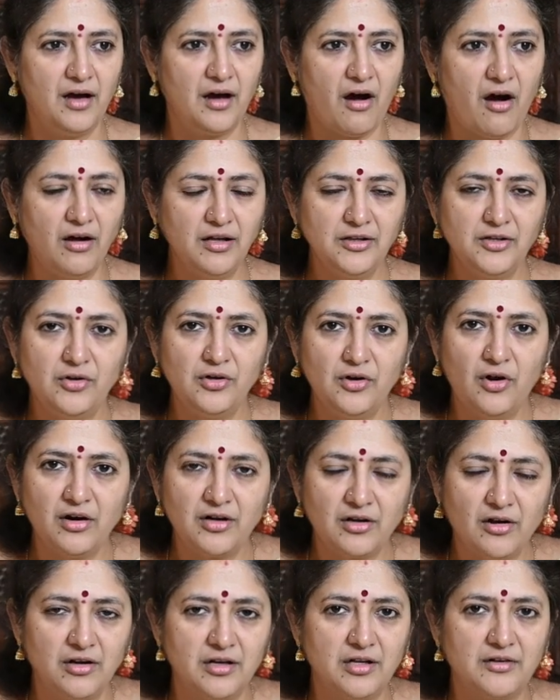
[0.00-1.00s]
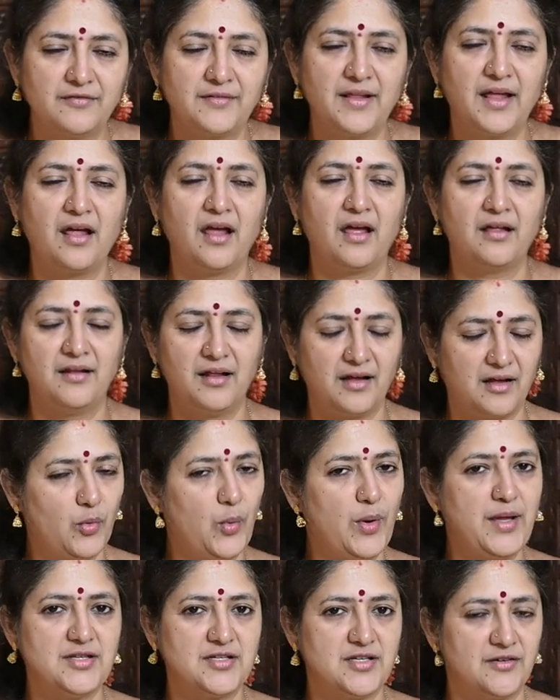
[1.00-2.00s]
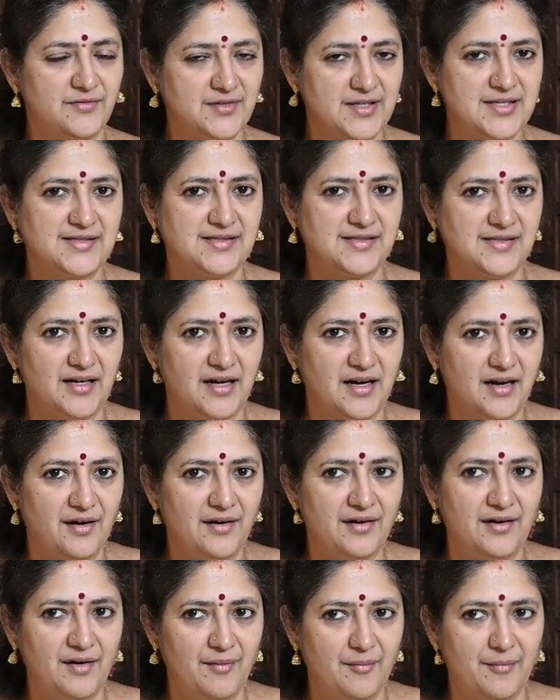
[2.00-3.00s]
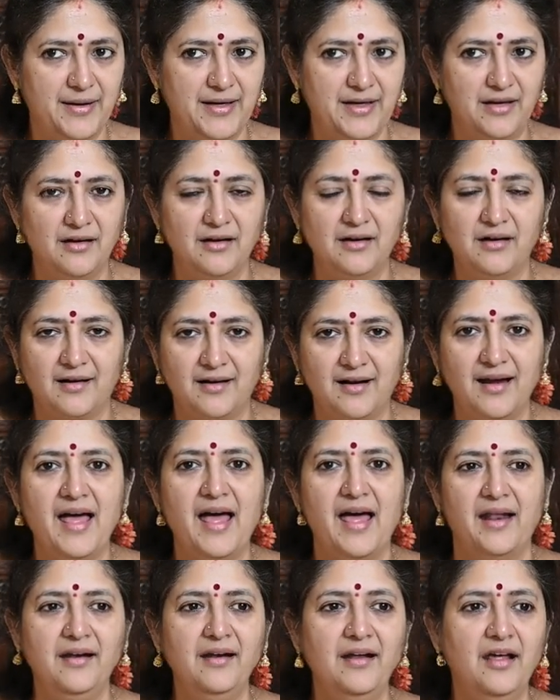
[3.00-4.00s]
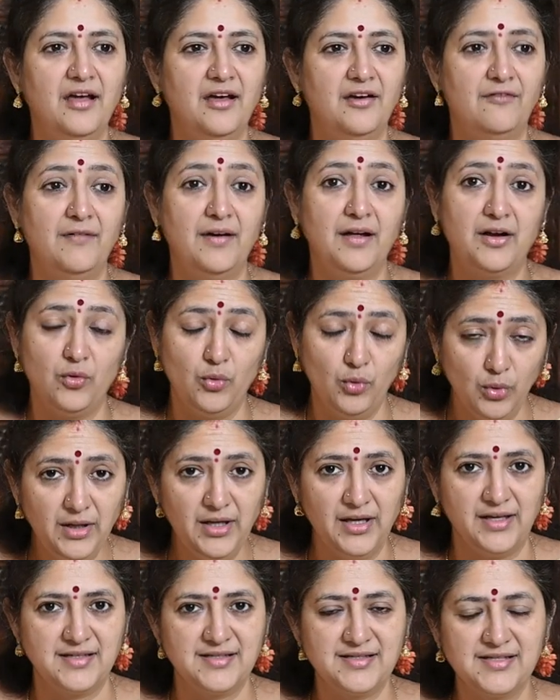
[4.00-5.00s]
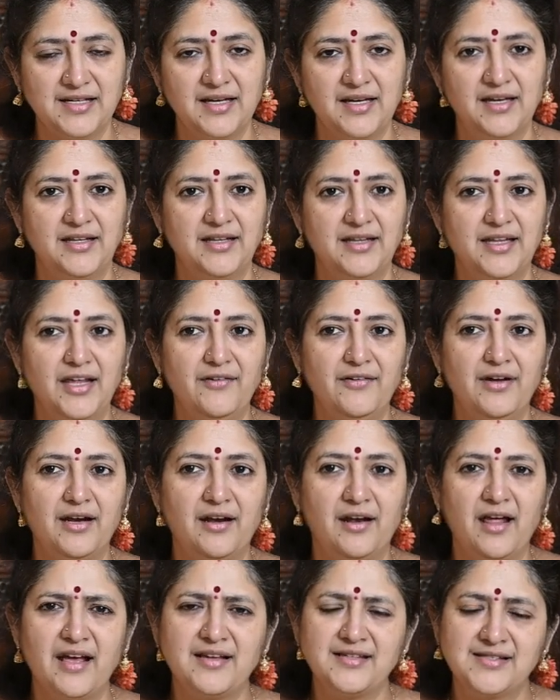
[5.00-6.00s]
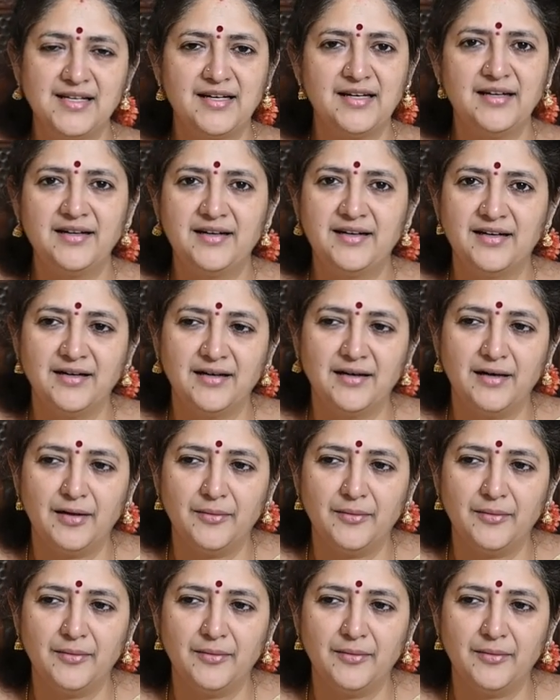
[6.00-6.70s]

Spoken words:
Although not all of the queens of this particular clan were rulers, they were excellent